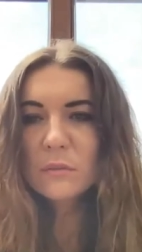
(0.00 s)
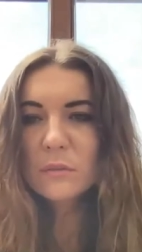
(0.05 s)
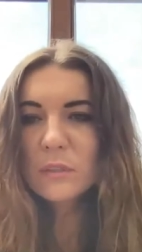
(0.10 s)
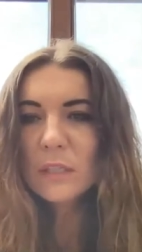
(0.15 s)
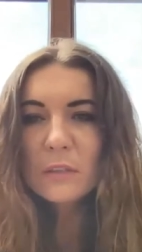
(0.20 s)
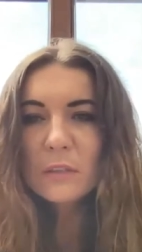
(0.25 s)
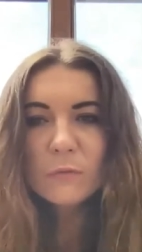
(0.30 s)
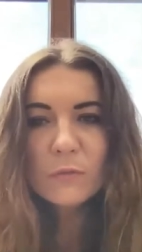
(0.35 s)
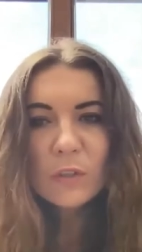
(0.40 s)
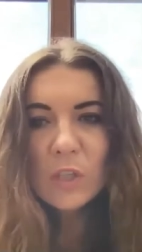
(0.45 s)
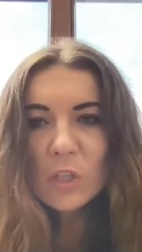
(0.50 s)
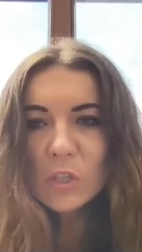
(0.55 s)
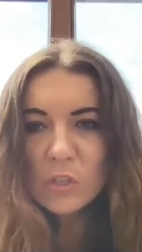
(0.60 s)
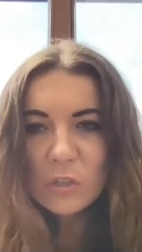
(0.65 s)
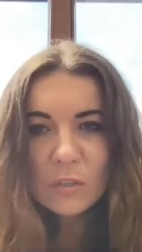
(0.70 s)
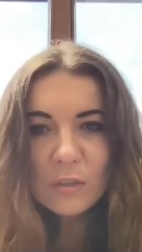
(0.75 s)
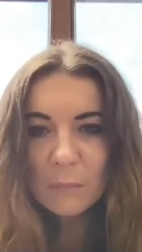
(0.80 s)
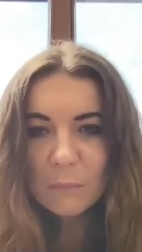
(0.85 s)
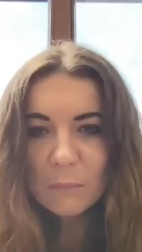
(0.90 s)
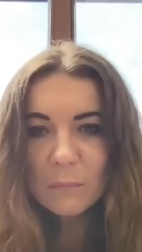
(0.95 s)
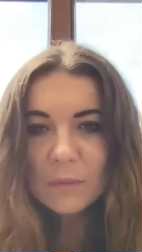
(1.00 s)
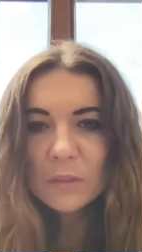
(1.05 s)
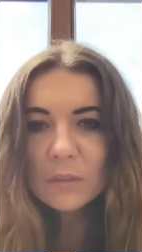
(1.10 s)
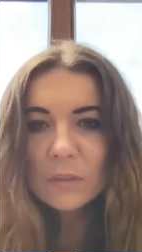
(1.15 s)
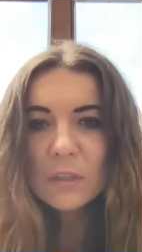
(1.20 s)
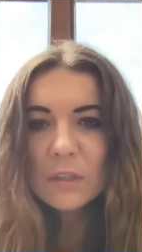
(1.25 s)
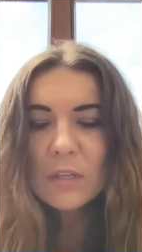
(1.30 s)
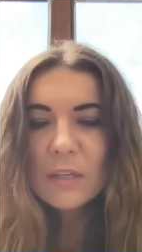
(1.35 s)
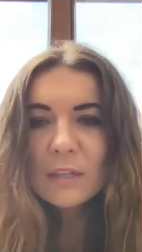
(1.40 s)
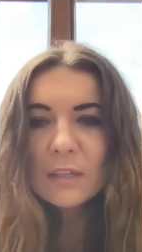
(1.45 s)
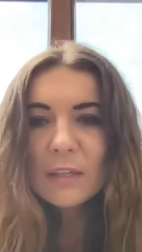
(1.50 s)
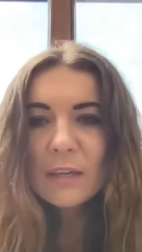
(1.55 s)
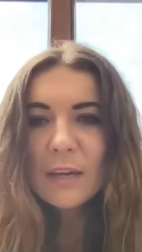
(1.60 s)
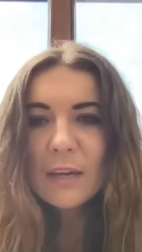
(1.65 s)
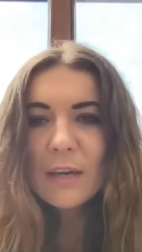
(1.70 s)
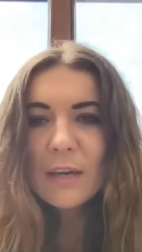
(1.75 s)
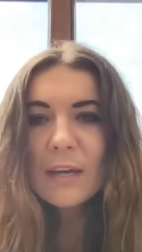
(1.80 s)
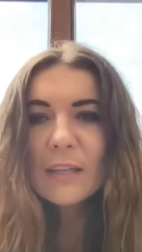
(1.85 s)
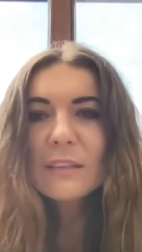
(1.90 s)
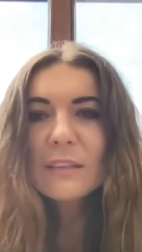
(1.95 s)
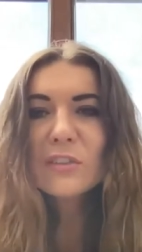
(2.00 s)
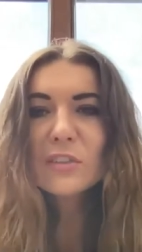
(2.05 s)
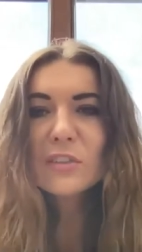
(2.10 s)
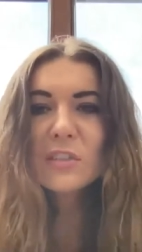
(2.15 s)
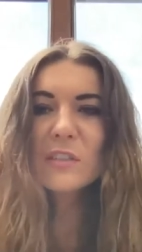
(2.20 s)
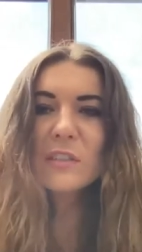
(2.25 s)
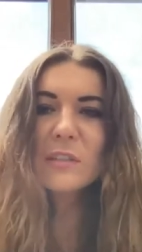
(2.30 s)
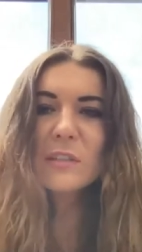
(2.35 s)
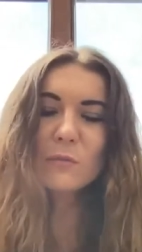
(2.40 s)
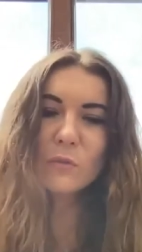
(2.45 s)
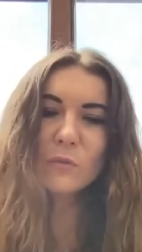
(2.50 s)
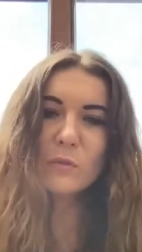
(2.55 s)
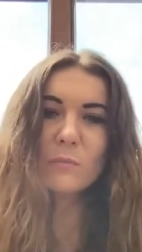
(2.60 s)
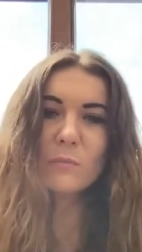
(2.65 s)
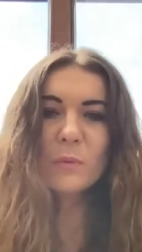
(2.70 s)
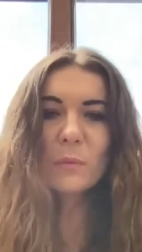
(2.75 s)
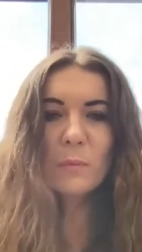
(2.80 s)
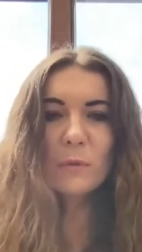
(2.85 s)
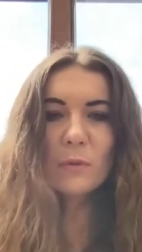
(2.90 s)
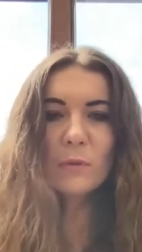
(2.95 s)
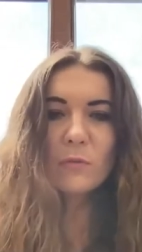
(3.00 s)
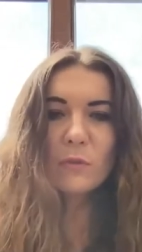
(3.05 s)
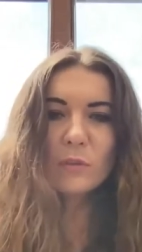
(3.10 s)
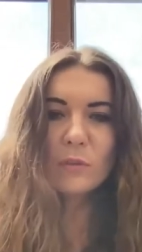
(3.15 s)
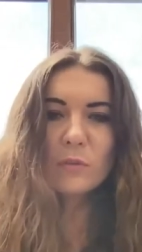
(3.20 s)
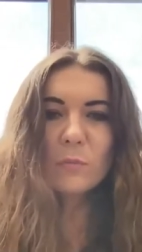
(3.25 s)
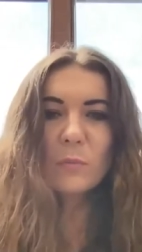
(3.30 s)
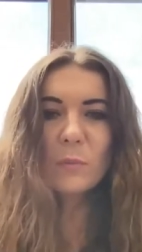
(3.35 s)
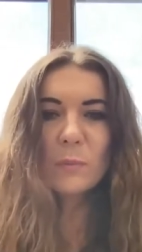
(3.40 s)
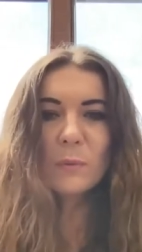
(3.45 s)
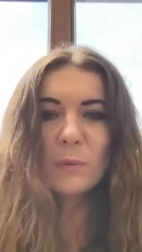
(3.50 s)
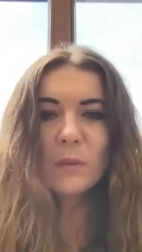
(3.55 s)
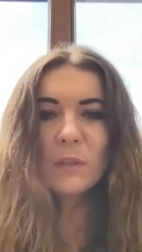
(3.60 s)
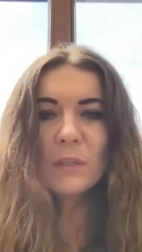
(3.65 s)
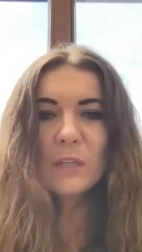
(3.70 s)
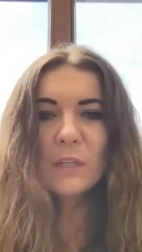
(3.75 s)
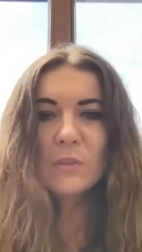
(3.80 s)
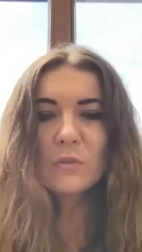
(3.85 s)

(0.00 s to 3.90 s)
certification number yeah and the system wasn't prepared for these people